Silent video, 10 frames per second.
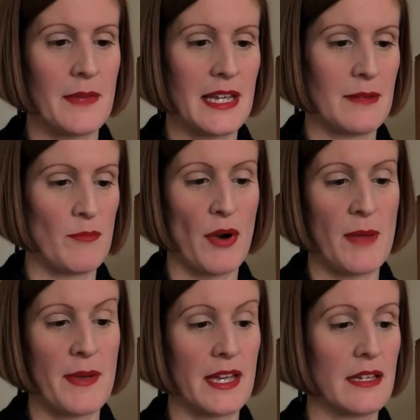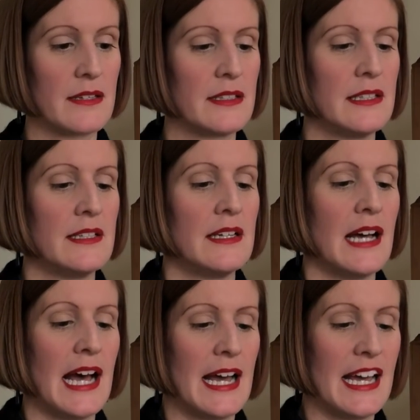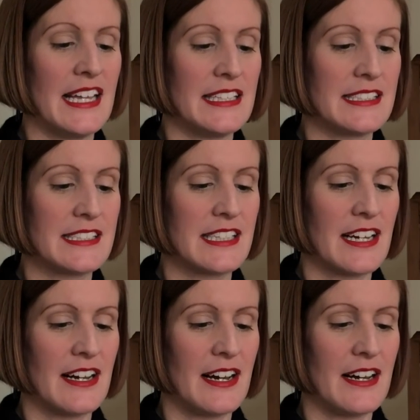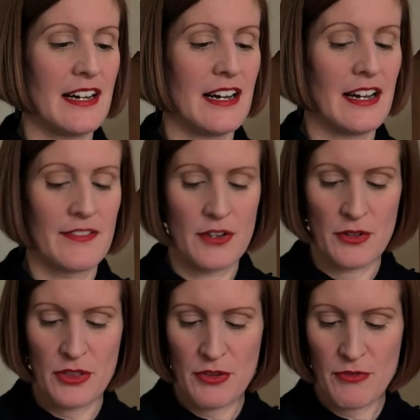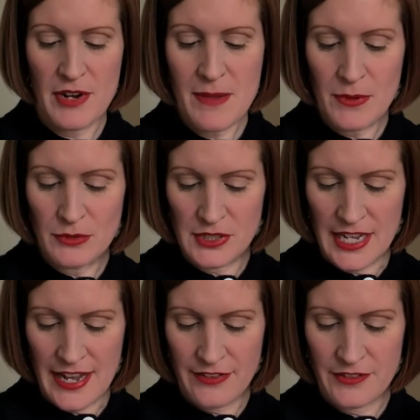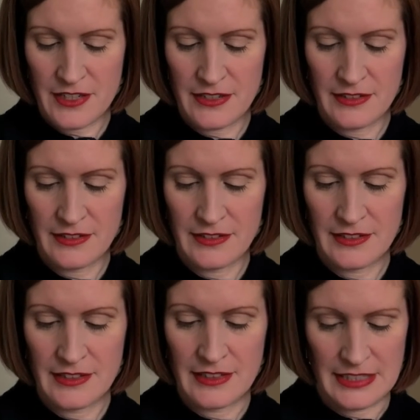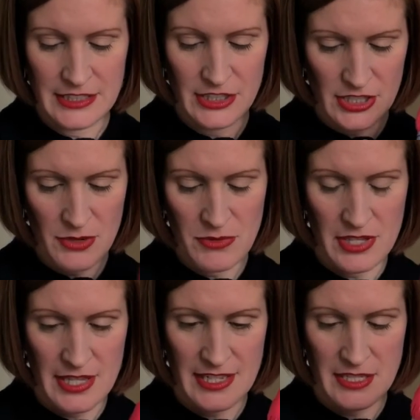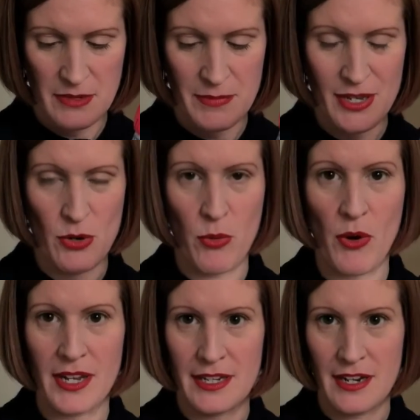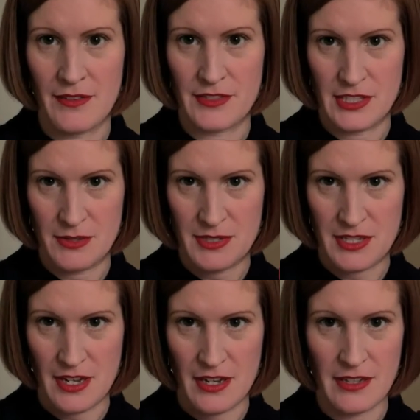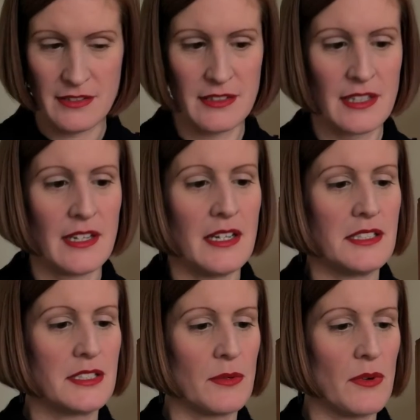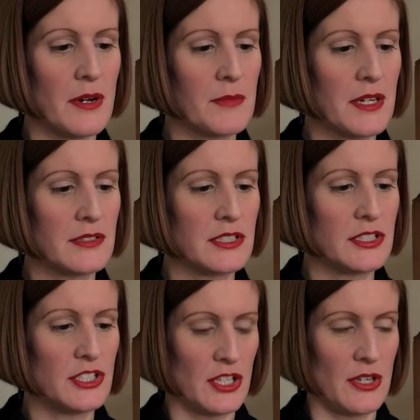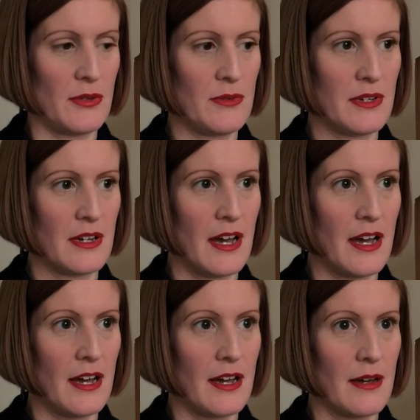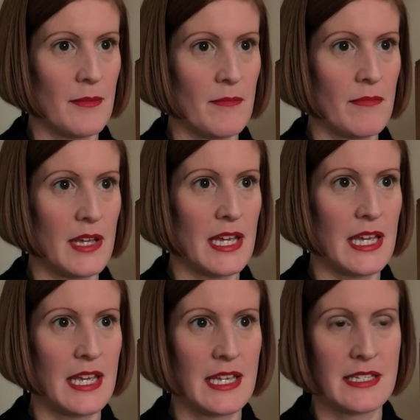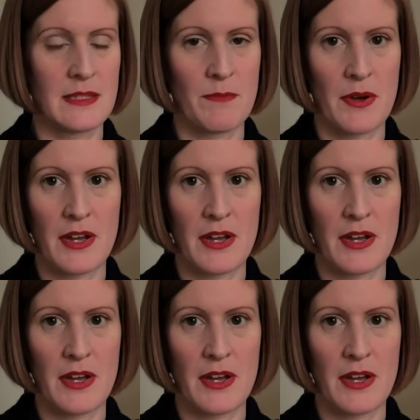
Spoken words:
in bright pink. And I've got 3 balls left. I don't think that's going to be quite enough to do a skirt. So what I'm going to do is